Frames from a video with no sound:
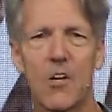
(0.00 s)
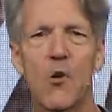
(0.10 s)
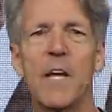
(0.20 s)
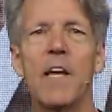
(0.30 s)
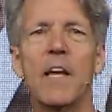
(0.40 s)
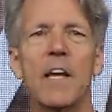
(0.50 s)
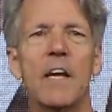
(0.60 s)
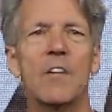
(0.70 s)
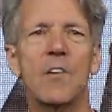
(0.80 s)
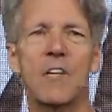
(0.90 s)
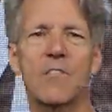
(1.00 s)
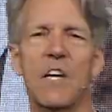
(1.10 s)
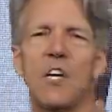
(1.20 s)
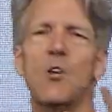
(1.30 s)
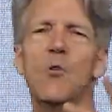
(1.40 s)
No, he, he says,
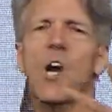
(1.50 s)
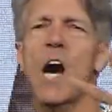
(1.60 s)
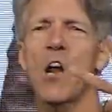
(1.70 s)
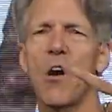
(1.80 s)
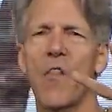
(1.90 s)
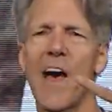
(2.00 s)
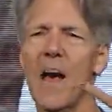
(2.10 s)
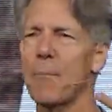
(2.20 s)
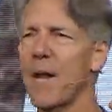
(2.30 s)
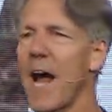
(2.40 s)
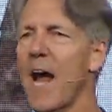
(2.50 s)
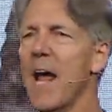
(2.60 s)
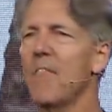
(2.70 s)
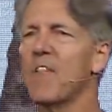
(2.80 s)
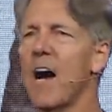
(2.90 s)
You got all that, but
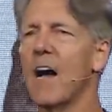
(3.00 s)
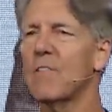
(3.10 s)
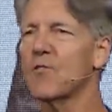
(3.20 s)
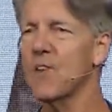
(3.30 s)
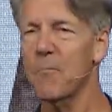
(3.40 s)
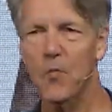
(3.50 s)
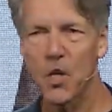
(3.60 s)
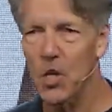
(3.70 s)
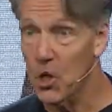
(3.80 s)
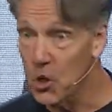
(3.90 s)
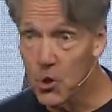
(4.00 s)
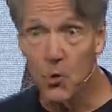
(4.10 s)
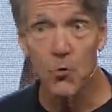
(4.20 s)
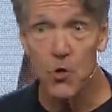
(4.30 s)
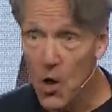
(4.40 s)
I've got something
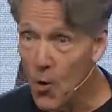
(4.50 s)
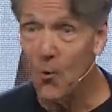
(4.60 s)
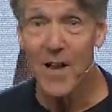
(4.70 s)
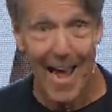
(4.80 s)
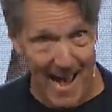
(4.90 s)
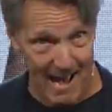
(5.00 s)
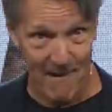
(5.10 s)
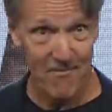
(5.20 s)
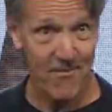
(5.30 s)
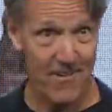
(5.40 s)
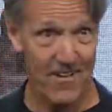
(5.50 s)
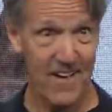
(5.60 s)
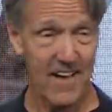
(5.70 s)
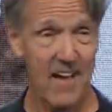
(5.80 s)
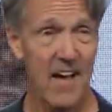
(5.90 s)
you don't have.
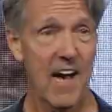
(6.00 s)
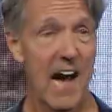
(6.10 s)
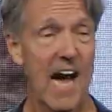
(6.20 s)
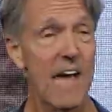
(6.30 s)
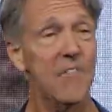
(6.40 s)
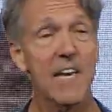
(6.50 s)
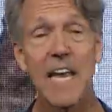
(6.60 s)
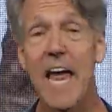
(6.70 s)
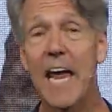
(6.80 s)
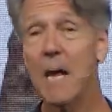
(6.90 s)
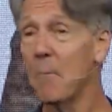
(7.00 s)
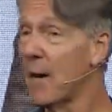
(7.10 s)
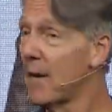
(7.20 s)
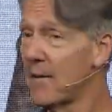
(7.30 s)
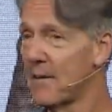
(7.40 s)
I have a name.